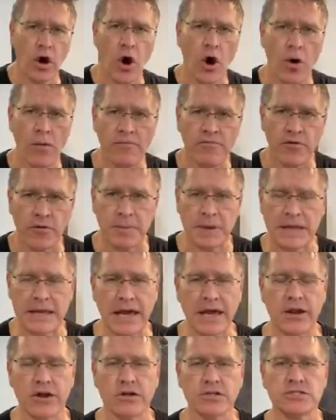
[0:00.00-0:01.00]
home for
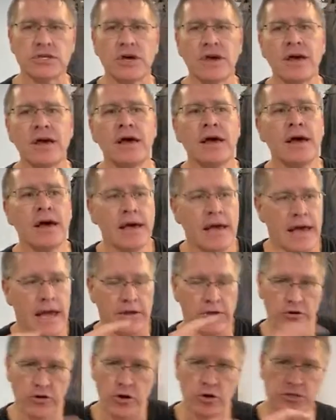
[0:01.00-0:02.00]
beginners
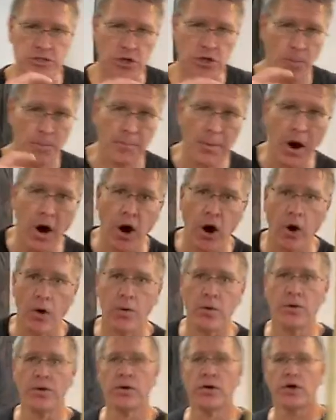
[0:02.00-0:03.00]
and you're using your
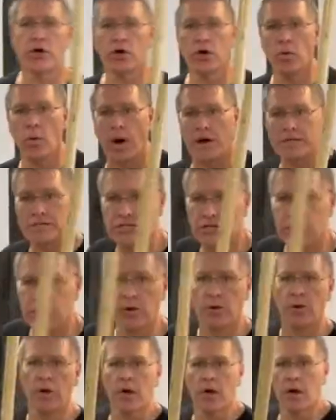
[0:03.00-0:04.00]
bow, you want
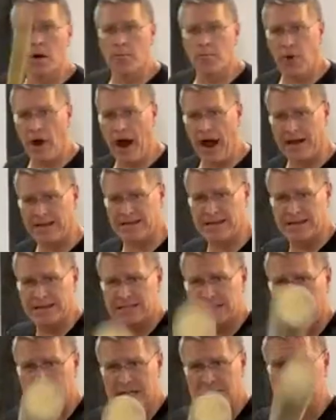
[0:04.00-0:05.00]
to
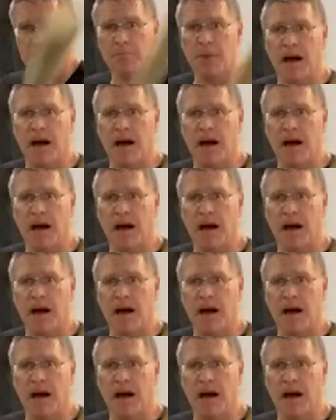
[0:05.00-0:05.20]
practice as